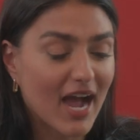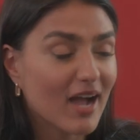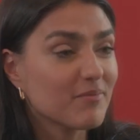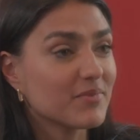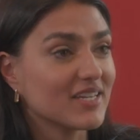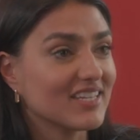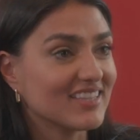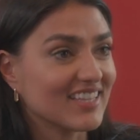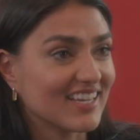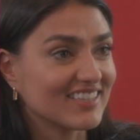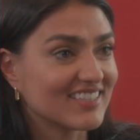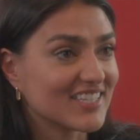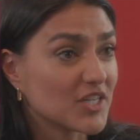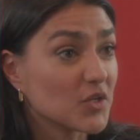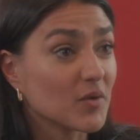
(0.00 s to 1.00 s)
happy that
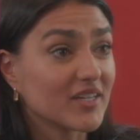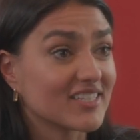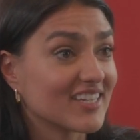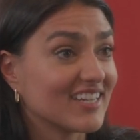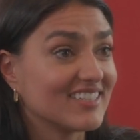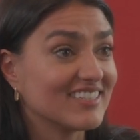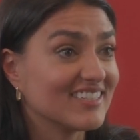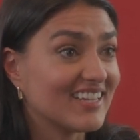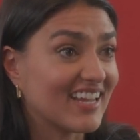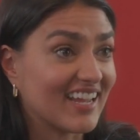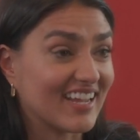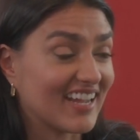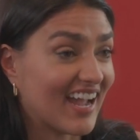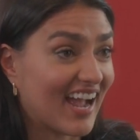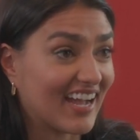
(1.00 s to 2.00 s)
the USA
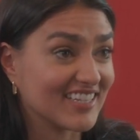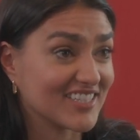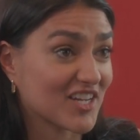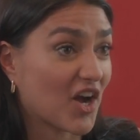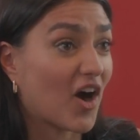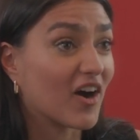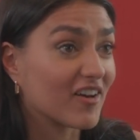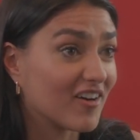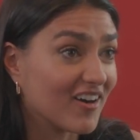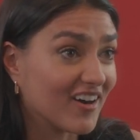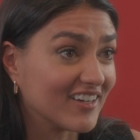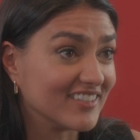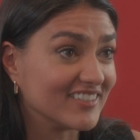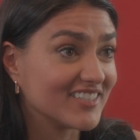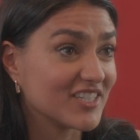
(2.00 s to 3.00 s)
Today has caught
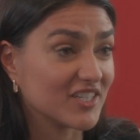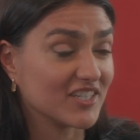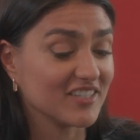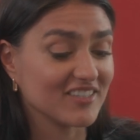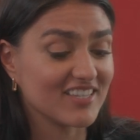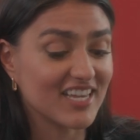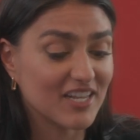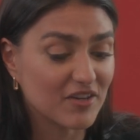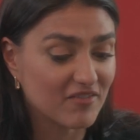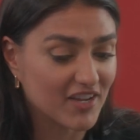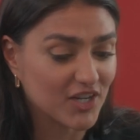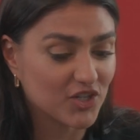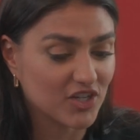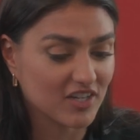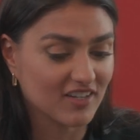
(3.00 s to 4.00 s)
on to the
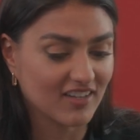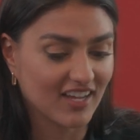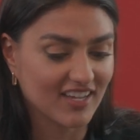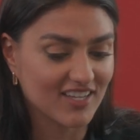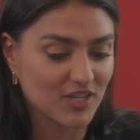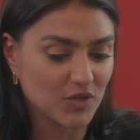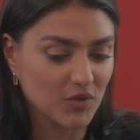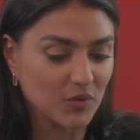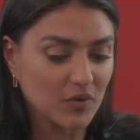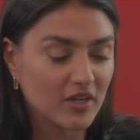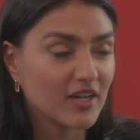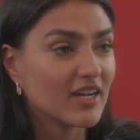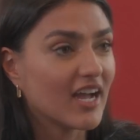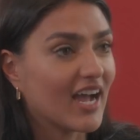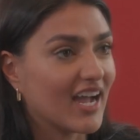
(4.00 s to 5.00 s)
innovation that you
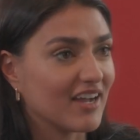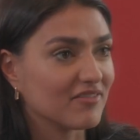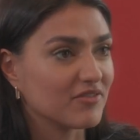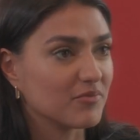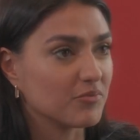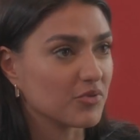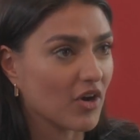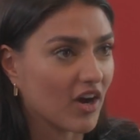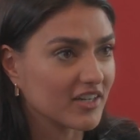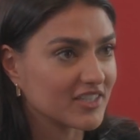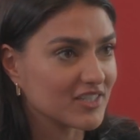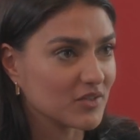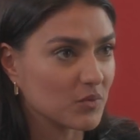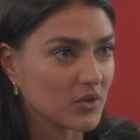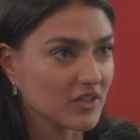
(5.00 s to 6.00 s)
have brought to
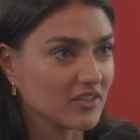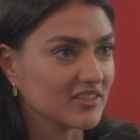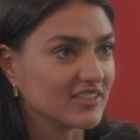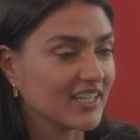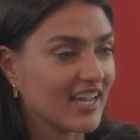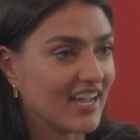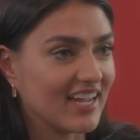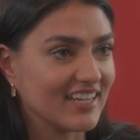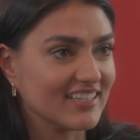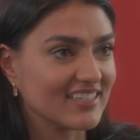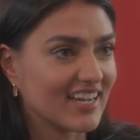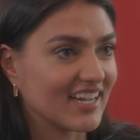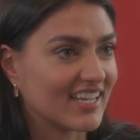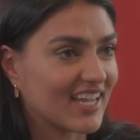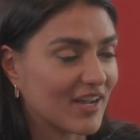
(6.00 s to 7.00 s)
the world, and
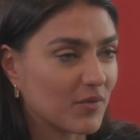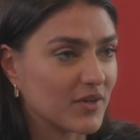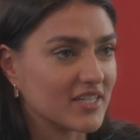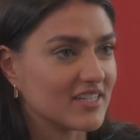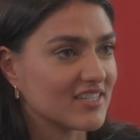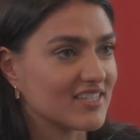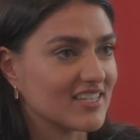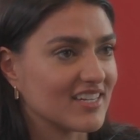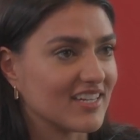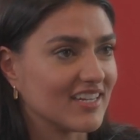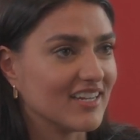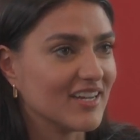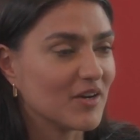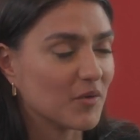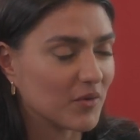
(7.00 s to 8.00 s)
I can't wait to see
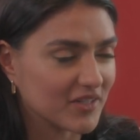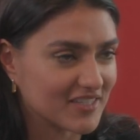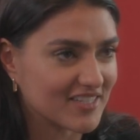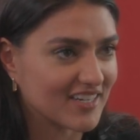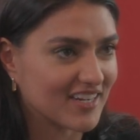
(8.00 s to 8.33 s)
what's